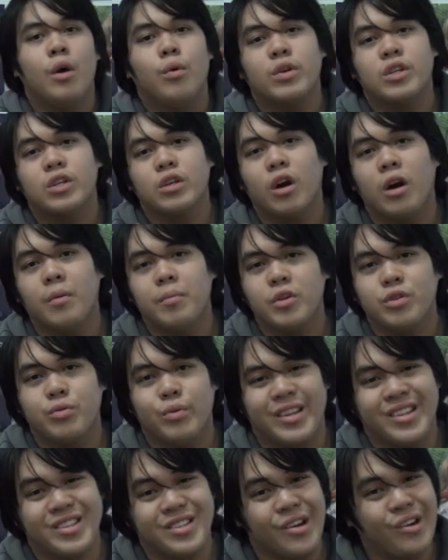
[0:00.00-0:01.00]
which combos
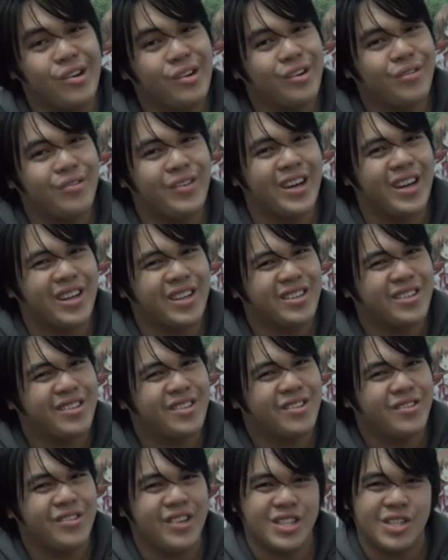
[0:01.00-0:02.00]
with its own effect,
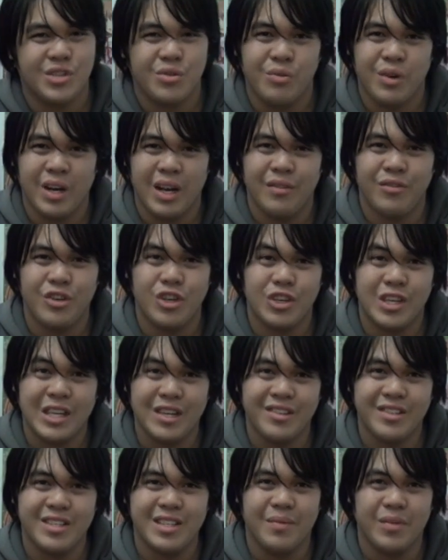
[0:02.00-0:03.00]
which whenever you
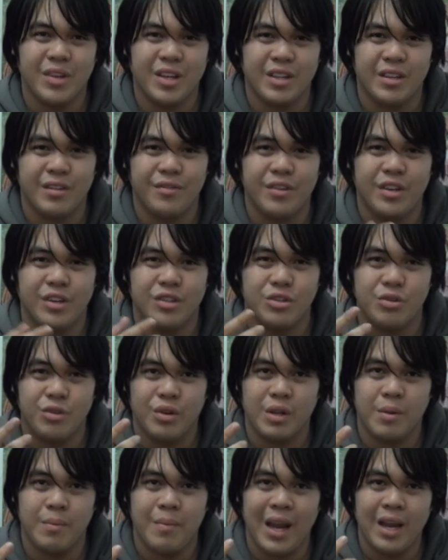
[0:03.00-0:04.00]
kill something on the field
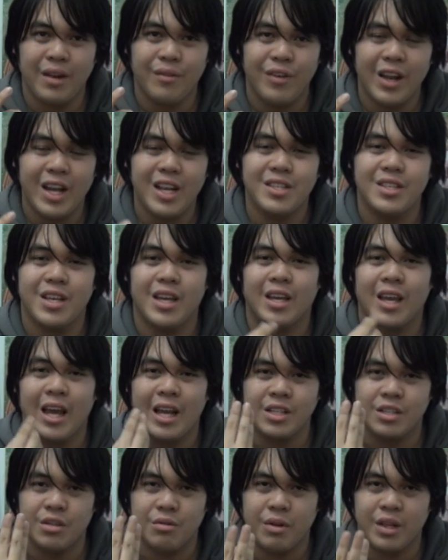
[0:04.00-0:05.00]
during the main phase, it
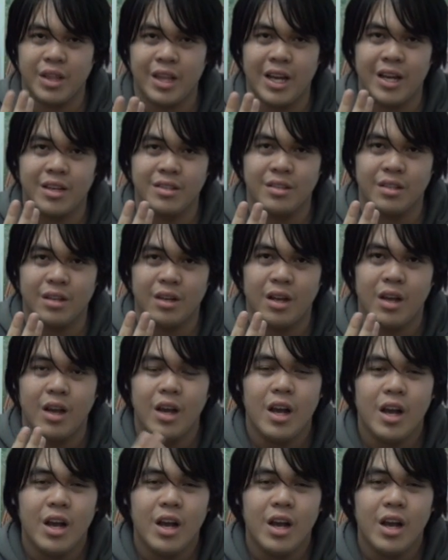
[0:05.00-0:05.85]
gains 3000.